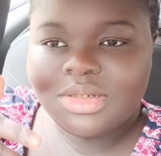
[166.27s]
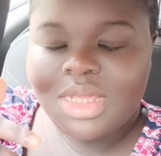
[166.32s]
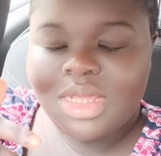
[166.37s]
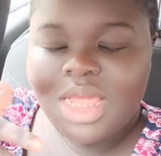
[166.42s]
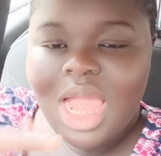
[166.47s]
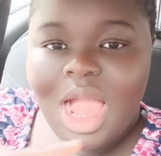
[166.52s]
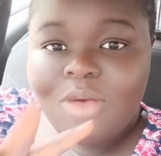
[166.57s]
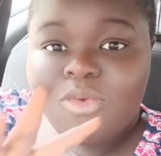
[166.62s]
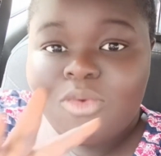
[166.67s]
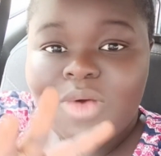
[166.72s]

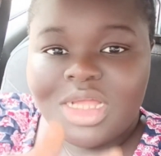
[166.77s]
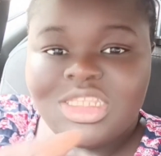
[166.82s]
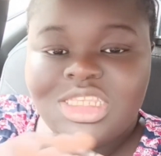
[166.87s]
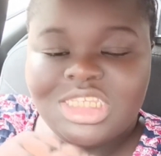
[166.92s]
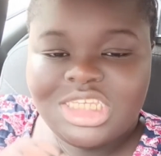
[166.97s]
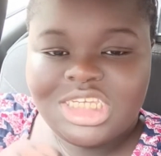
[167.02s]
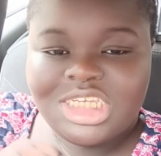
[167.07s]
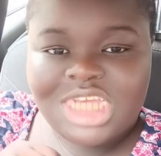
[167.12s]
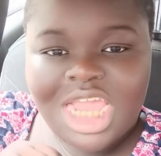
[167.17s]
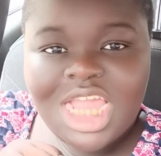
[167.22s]
I want to
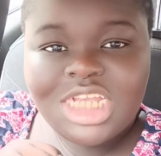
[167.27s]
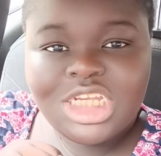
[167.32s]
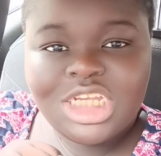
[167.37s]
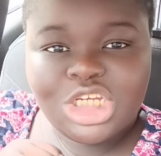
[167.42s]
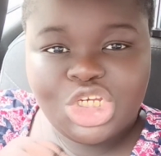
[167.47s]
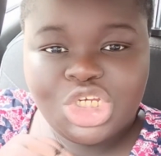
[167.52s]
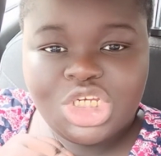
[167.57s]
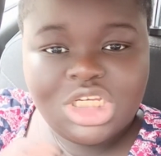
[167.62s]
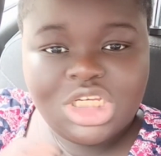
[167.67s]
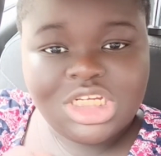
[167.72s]
change it to
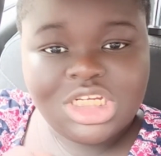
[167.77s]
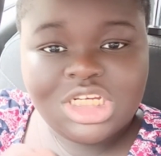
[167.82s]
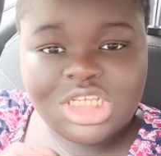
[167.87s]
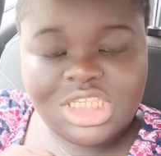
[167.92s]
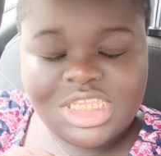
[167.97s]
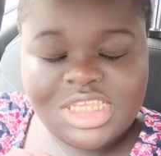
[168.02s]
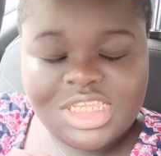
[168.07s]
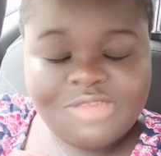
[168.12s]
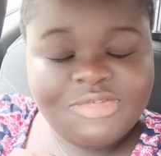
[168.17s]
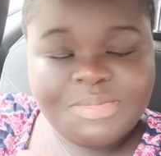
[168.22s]
Shida's TV,